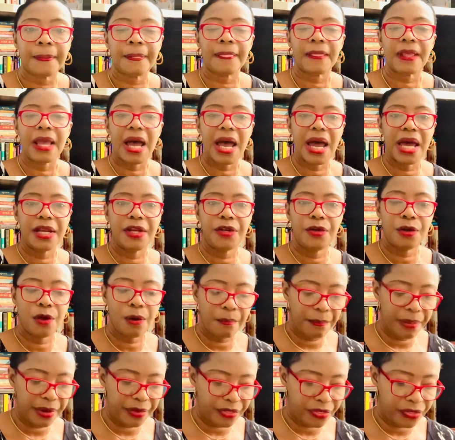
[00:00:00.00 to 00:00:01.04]
And
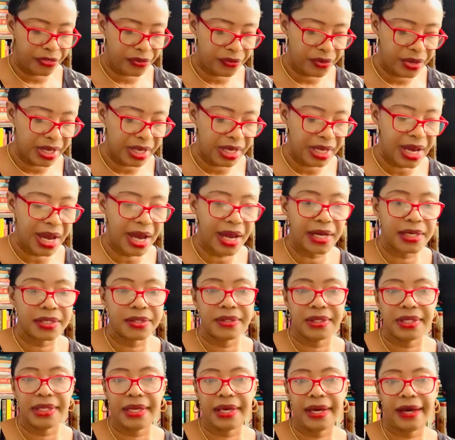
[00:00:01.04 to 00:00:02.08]
number three, I
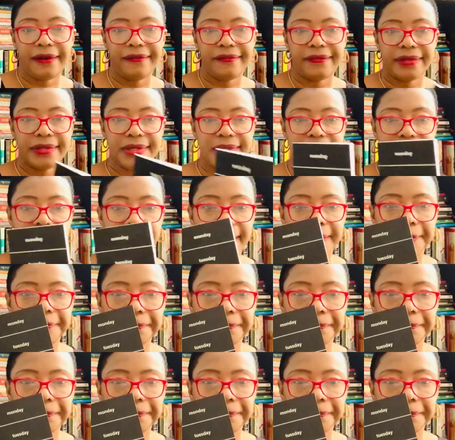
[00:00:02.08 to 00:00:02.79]
actually have it here,